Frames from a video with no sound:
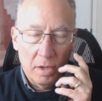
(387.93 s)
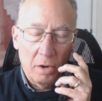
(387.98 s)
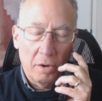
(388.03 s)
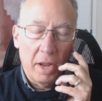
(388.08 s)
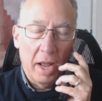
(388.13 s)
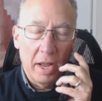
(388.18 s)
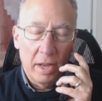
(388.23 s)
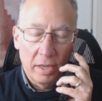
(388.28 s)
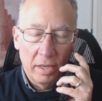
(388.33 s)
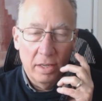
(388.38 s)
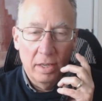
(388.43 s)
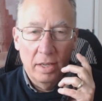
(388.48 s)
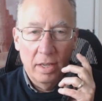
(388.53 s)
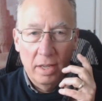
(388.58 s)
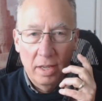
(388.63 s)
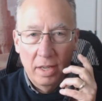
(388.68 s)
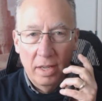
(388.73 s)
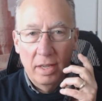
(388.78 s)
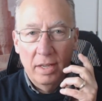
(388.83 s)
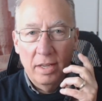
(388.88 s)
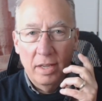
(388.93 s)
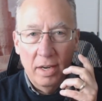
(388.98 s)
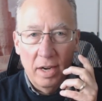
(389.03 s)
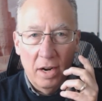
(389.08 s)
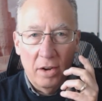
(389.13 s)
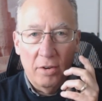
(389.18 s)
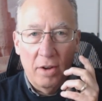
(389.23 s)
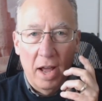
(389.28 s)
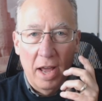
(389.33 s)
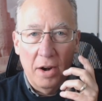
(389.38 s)
Okay, you
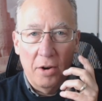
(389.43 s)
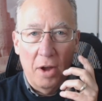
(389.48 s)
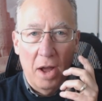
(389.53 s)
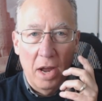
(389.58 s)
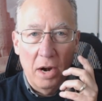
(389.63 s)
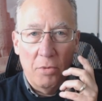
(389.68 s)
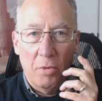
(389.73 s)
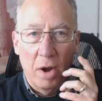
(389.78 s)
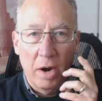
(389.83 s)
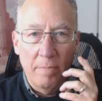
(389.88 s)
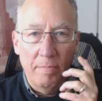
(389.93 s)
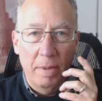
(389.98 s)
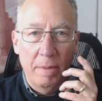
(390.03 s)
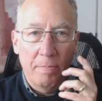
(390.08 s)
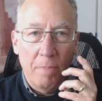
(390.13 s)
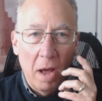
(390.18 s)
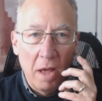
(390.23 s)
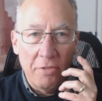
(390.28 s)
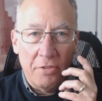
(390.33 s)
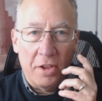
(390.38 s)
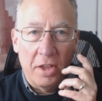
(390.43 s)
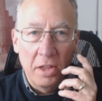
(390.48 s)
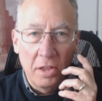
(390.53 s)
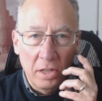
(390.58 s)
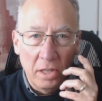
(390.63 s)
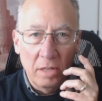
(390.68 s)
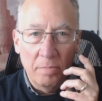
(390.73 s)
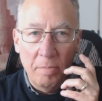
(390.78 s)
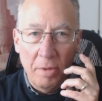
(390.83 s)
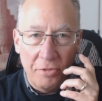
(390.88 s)
know, I don't I don't want to be
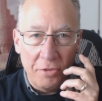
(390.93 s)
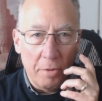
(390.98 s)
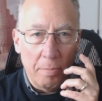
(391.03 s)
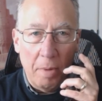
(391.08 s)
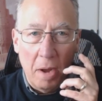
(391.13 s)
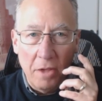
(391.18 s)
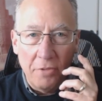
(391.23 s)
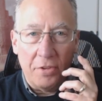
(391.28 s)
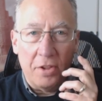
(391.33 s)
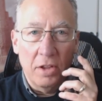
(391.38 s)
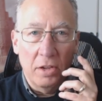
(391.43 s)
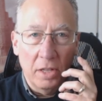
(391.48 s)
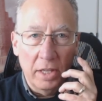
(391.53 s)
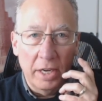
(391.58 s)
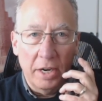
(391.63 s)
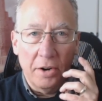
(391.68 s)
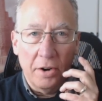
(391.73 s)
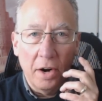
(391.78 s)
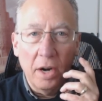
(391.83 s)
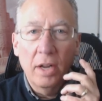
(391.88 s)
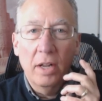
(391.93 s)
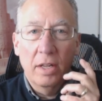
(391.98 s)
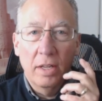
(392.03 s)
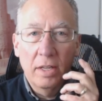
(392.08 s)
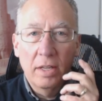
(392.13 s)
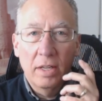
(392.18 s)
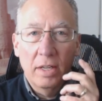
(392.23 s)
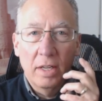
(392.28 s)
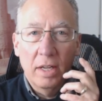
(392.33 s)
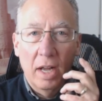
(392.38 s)
buzzkill, Mr. Buzzkill here,
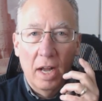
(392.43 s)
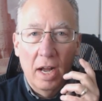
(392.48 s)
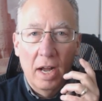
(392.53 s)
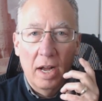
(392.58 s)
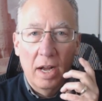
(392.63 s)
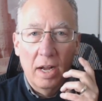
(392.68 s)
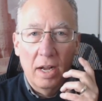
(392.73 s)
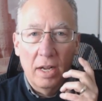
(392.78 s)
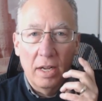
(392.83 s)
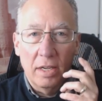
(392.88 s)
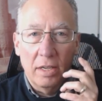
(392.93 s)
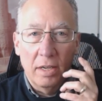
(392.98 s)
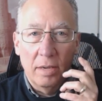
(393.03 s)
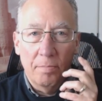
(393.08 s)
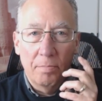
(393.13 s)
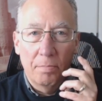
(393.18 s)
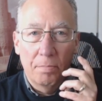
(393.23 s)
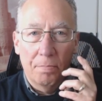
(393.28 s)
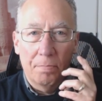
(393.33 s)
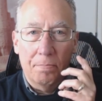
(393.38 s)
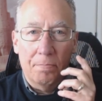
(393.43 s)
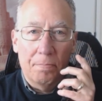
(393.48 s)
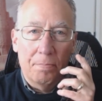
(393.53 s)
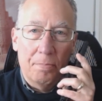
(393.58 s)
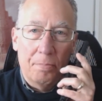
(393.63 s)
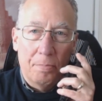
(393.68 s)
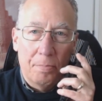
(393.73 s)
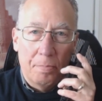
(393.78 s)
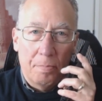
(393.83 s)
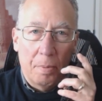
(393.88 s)
uh,
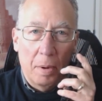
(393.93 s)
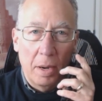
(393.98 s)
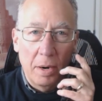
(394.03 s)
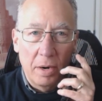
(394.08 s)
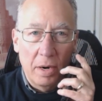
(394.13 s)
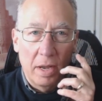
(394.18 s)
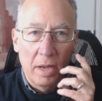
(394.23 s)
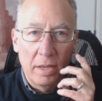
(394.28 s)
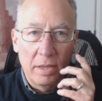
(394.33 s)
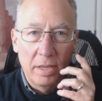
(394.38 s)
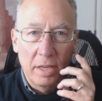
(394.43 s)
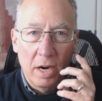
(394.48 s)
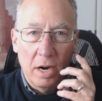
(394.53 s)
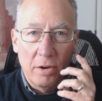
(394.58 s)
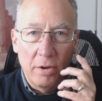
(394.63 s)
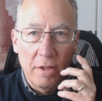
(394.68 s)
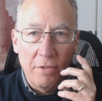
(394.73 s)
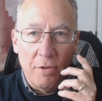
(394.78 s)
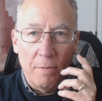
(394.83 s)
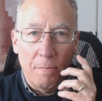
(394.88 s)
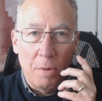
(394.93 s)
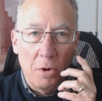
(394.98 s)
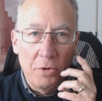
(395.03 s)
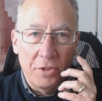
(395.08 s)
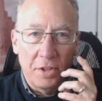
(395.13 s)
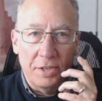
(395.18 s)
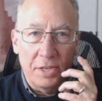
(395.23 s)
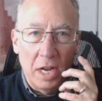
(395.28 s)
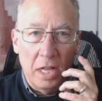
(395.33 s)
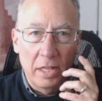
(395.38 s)
but you know, as
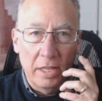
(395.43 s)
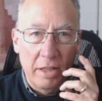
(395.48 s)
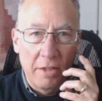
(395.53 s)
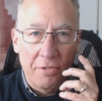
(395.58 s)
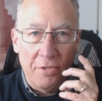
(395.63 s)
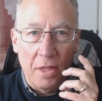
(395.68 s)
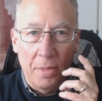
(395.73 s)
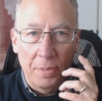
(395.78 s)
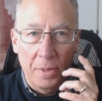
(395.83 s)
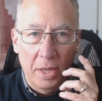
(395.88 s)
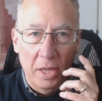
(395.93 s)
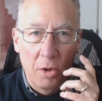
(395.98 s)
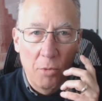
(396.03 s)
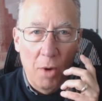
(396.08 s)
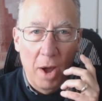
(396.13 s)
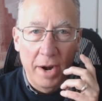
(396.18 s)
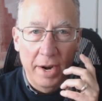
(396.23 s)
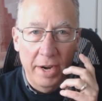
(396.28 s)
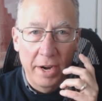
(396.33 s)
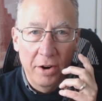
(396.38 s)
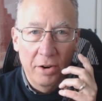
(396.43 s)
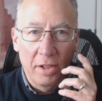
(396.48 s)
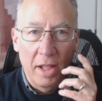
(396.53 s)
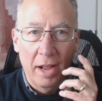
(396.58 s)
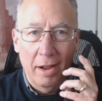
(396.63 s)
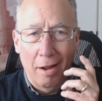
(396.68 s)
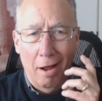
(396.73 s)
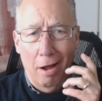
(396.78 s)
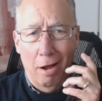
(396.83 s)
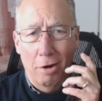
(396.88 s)
opposed to telling you something you want to hear,
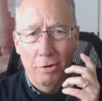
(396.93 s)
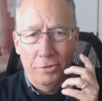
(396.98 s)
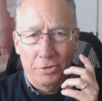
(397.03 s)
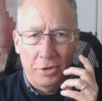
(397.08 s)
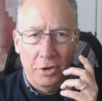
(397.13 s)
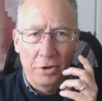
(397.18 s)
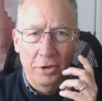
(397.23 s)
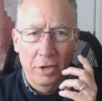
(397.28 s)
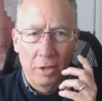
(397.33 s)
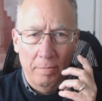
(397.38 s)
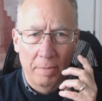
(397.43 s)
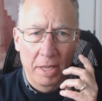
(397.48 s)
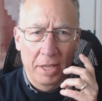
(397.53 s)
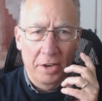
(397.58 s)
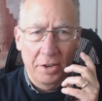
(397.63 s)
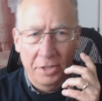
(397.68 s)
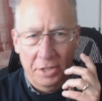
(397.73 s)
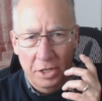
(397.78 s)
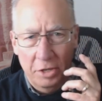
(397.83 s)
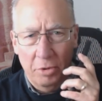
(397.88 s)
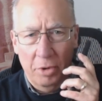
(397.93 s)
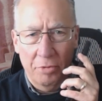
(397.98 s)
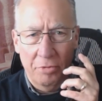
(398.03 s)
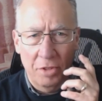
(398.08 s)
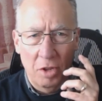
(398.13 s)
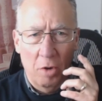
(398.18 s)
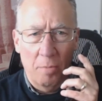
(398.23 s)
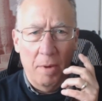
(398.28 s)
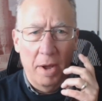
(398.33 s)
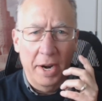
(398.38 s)
like, oh, sure, you'll be able to do it
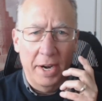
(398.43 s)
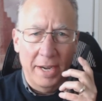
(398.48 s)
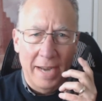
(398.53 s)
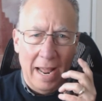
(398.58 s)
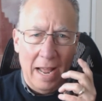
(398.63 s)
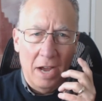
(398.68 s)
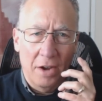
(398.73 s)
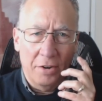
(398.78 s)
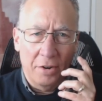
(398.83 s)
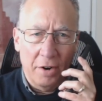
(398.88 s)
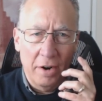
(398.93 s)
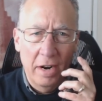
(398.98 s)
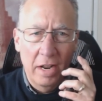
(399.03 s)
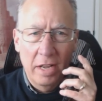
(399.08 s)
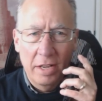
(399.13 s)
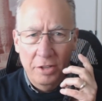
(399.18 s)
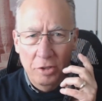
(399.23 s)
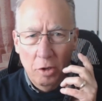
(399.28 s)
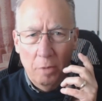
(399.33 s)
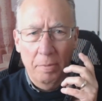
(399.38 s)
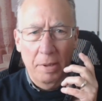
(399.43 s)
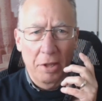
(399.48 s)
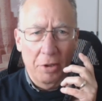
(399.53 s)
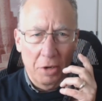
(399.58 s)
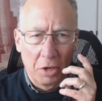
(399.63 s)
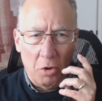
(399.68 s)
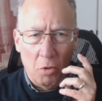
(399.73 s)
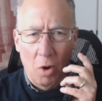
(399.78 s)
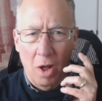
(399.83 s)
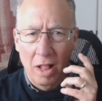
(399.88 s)
with no money down, or you'll be
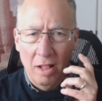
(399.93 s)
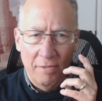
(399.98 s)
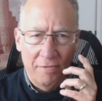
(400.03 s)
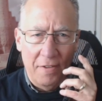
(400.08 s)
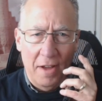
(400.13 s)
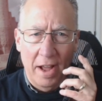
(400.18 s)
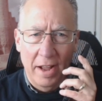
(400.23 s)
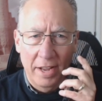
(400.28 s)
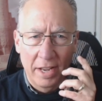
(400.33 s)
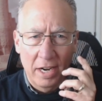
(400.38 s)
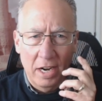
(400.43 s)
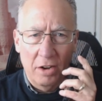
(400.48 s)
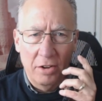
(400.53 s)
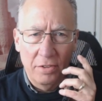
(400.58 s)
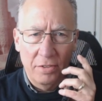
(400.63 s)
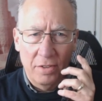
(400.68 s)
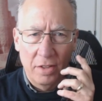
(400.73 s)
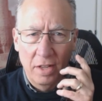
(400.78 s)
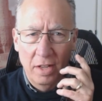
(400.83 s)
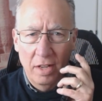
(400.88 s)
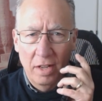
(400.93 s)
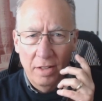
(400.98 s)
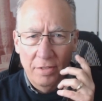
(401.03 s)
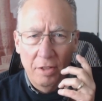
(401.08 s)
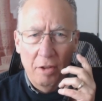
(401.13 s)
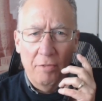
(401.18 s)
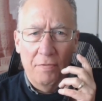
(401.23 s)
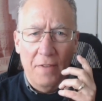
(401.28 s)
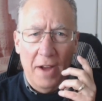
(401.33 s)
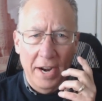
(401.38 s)
able to qualify. You know, the,
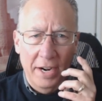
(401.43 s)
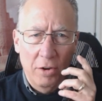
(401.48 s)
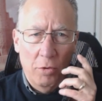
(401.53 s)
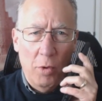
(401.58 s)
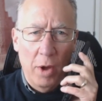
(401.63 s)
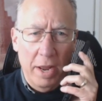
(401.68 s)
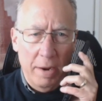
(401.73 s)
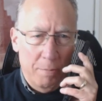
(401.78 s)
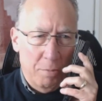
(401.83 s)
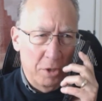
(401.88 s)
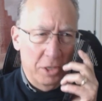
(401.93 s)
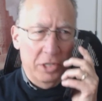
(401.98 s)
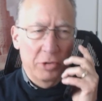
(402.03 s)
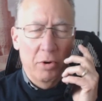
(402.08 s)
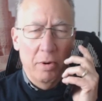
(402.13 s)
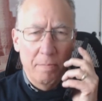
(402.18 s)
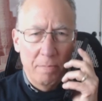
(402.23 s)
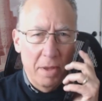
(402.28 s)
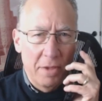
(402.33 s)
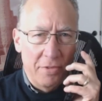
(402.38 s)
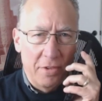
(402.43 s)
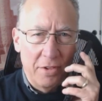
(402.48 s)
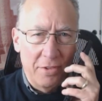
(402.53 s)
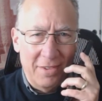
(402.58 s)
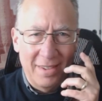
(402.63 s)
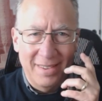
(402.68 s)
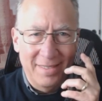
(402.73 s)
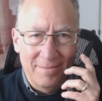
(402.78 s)
they'll find a way to put you in business.